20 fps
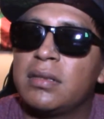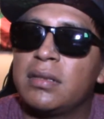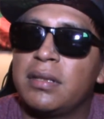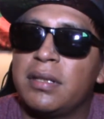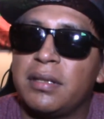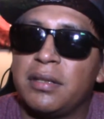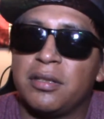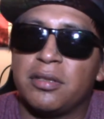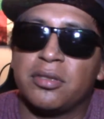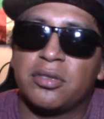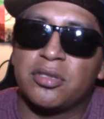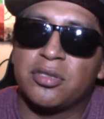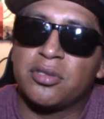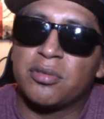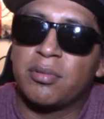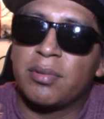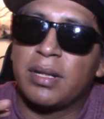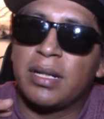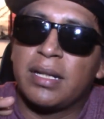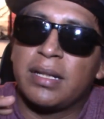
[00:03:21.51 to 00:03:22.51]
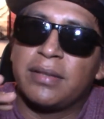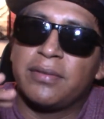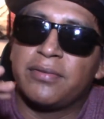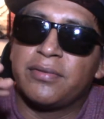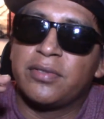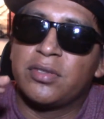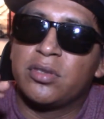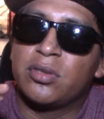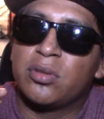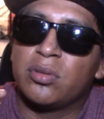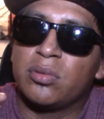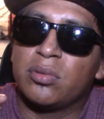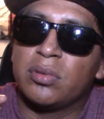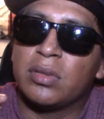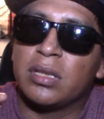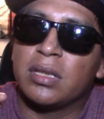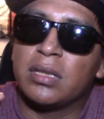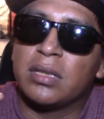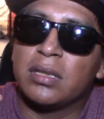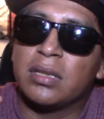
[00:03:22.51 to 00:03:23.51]
and you just drive to
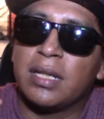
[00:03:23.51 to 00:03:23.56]
the,